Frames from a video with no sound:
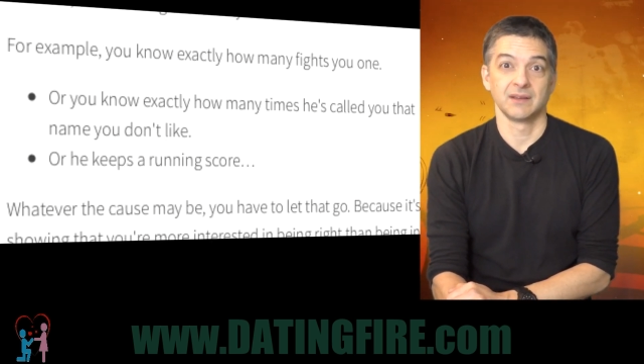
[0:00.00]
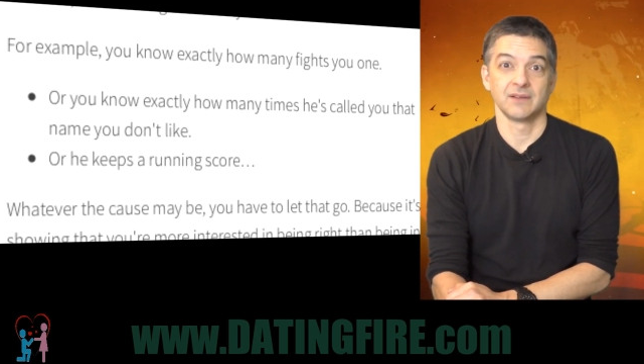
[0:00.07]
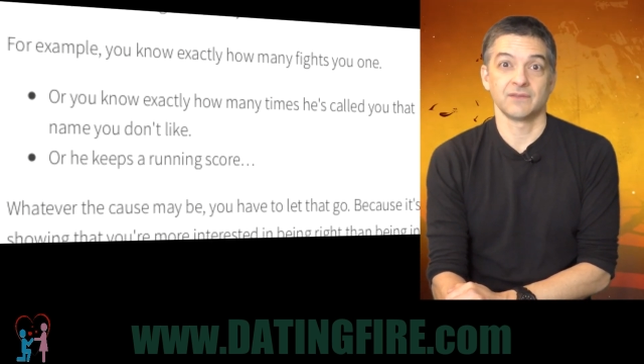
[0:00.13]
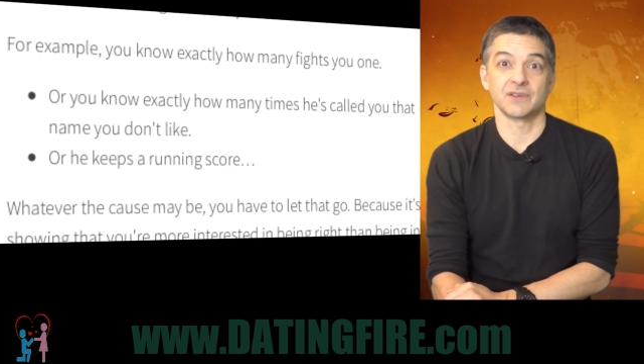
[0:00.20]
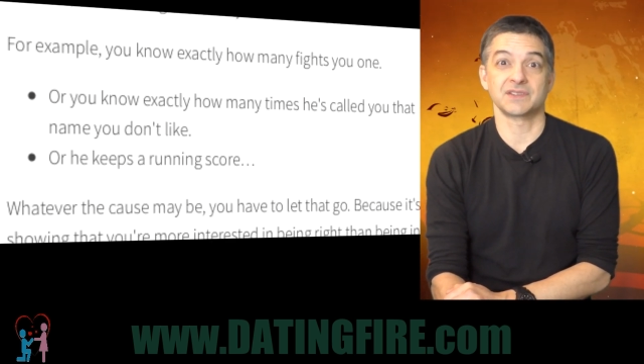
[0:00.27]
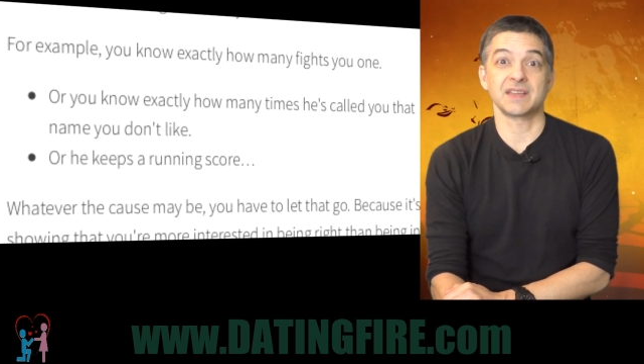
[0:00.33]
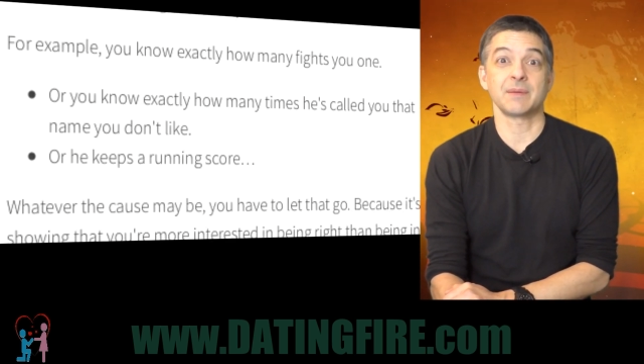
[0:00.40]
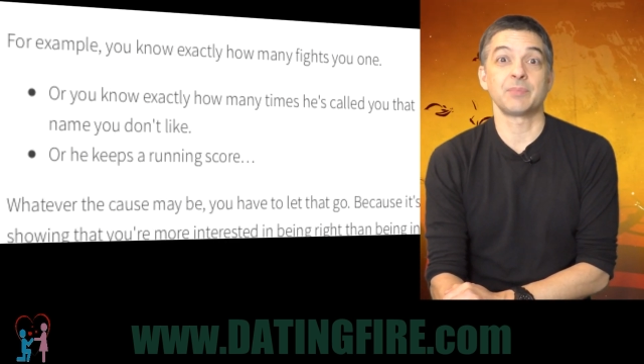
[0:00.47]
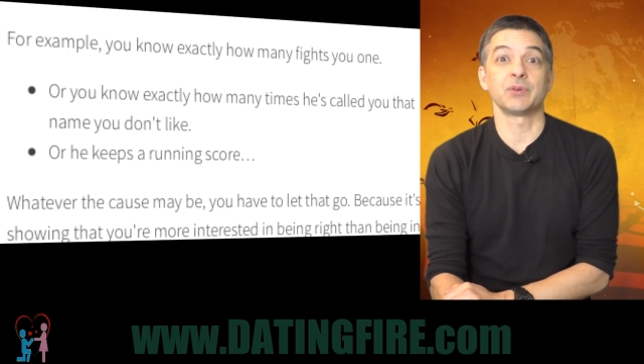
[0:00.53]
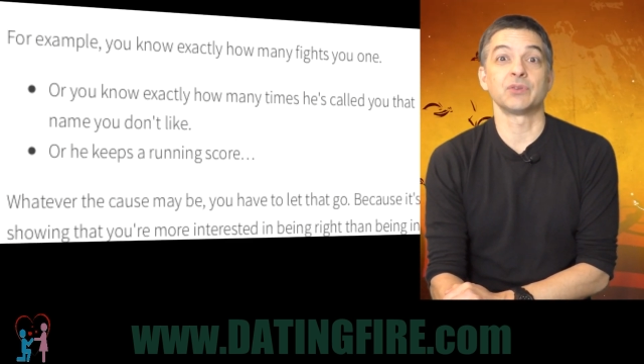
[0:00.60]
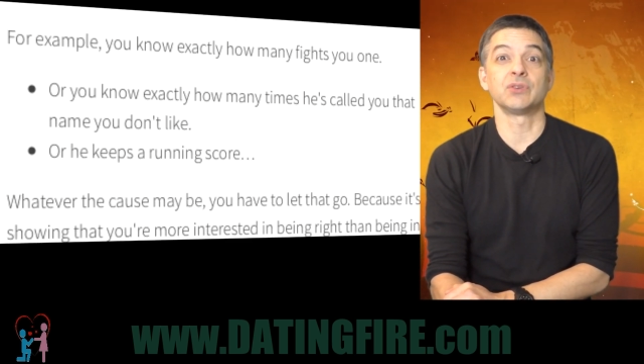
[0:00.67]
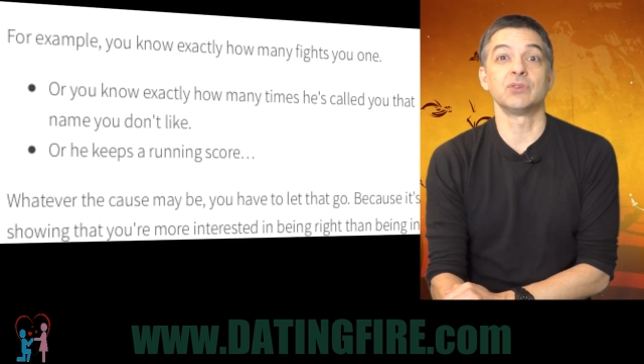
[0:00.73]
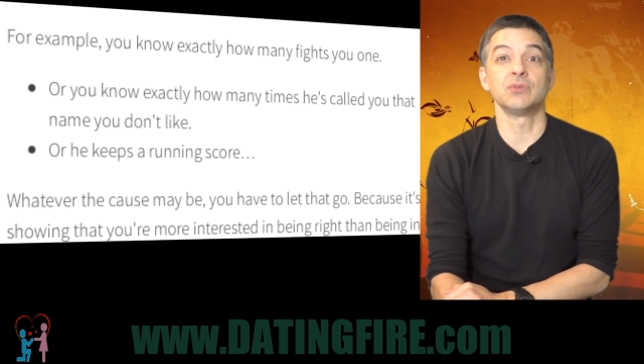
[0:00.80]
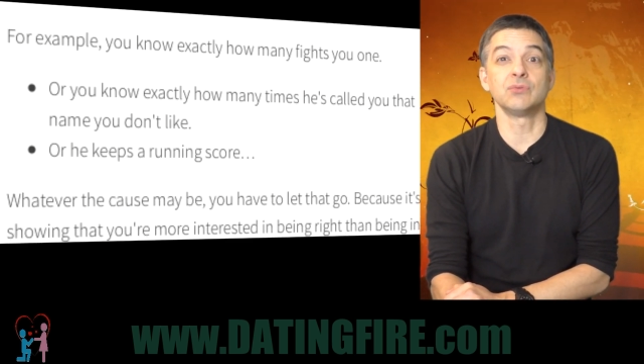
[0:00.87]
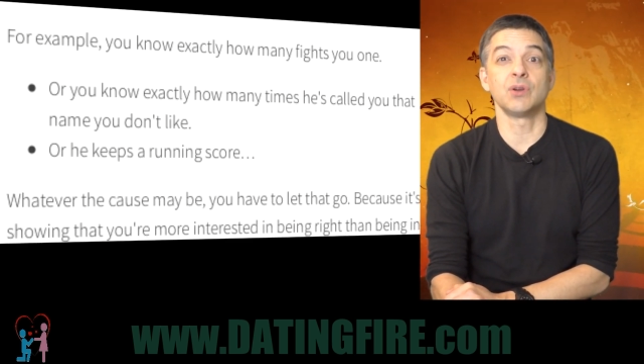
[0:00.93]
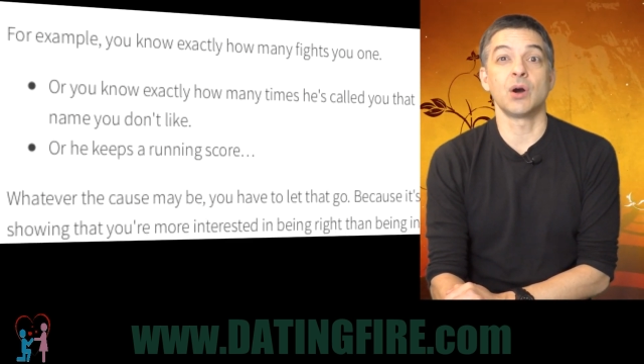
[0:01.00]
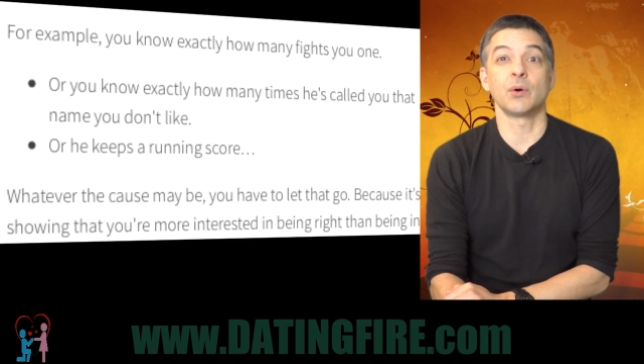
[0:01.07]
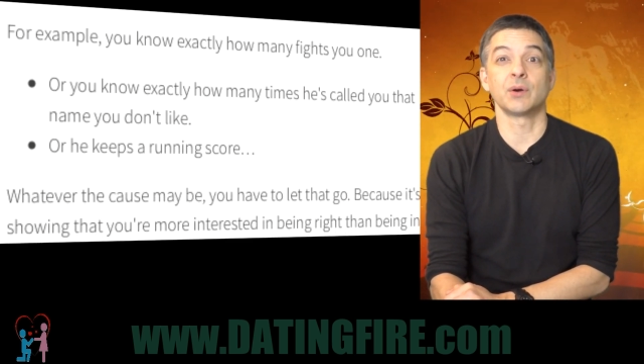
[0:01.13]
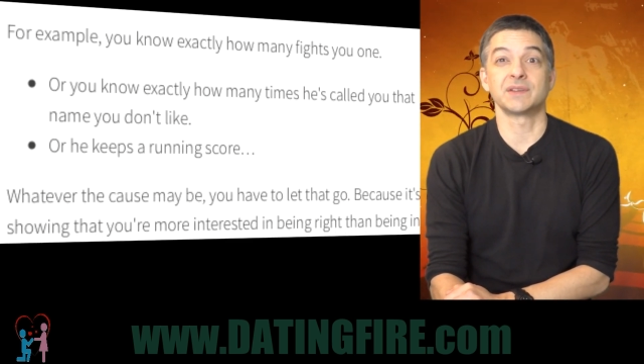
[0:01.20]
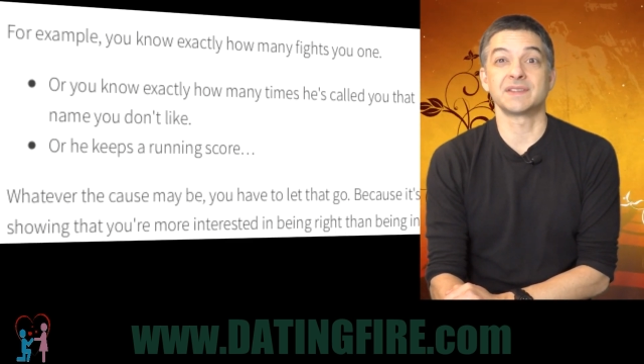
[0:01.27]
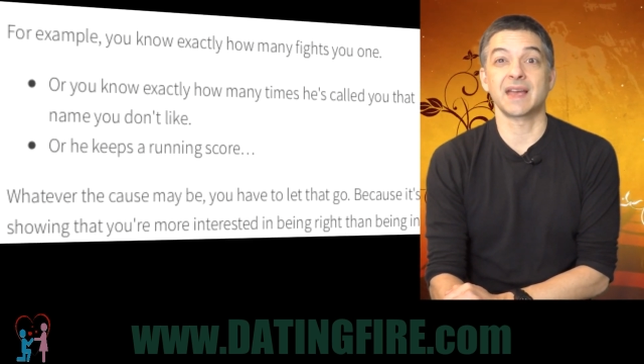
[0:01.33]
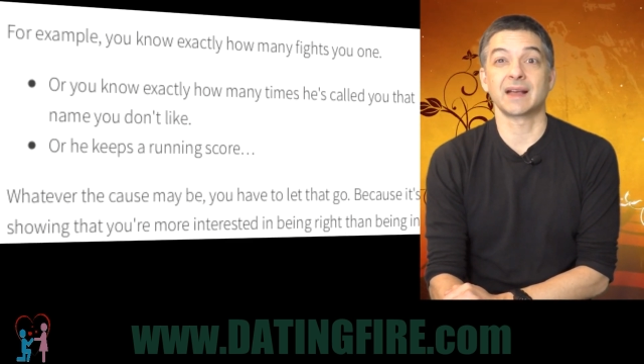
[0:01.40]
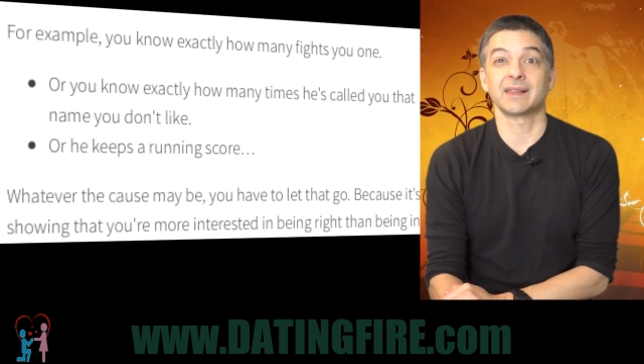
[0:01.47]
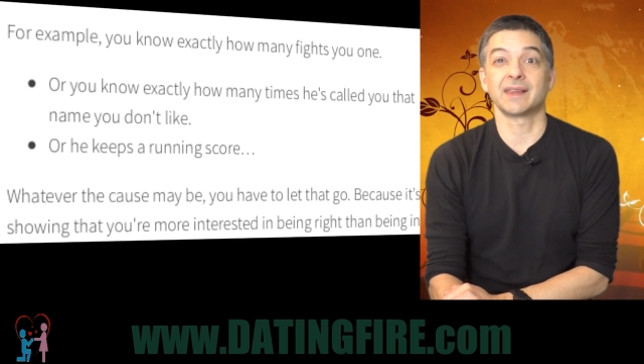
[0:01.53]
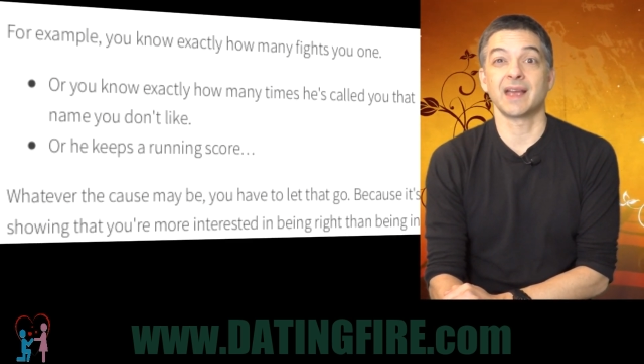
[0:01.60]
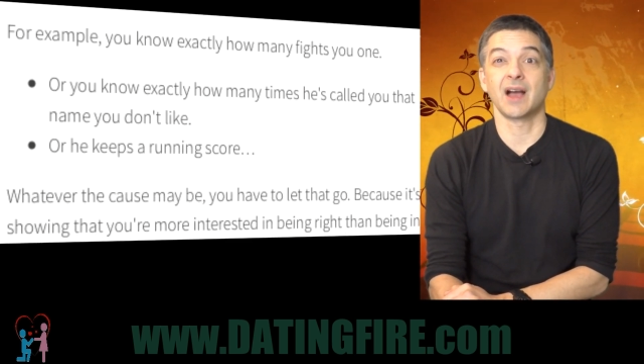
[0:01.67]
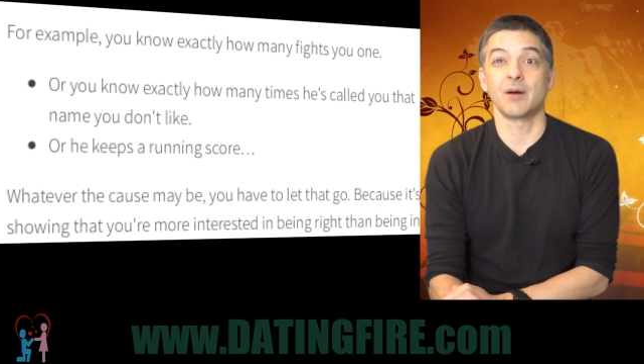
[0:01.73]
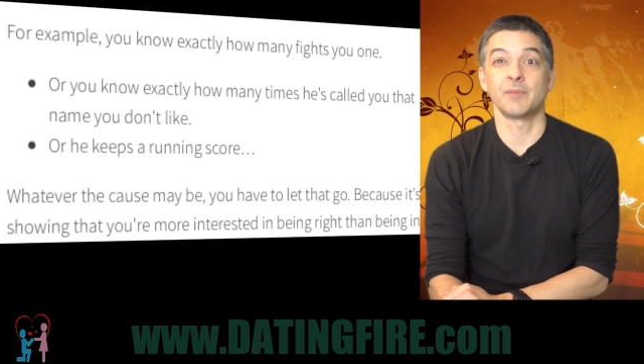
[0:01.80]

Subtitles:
For example, you know exactly how